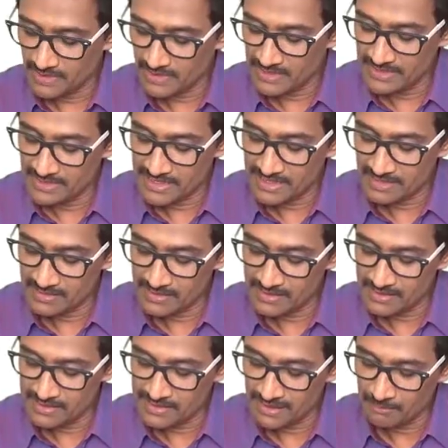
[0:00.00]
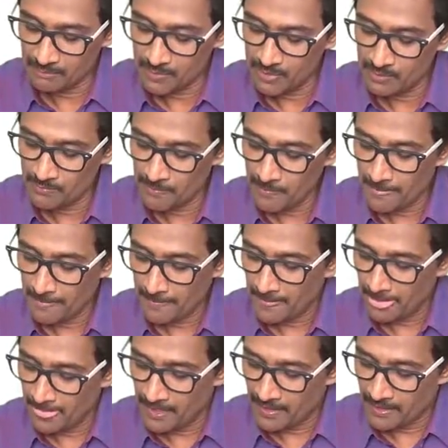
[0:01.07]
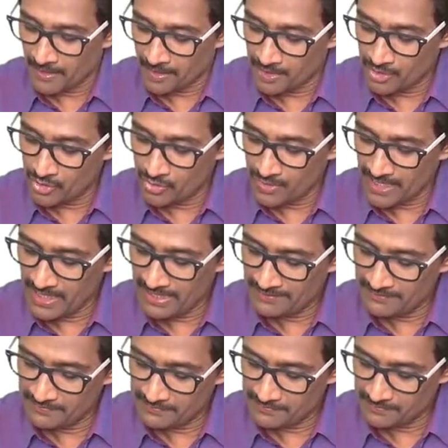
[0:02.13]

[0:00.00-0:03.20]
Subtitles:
Let's take this example. You have,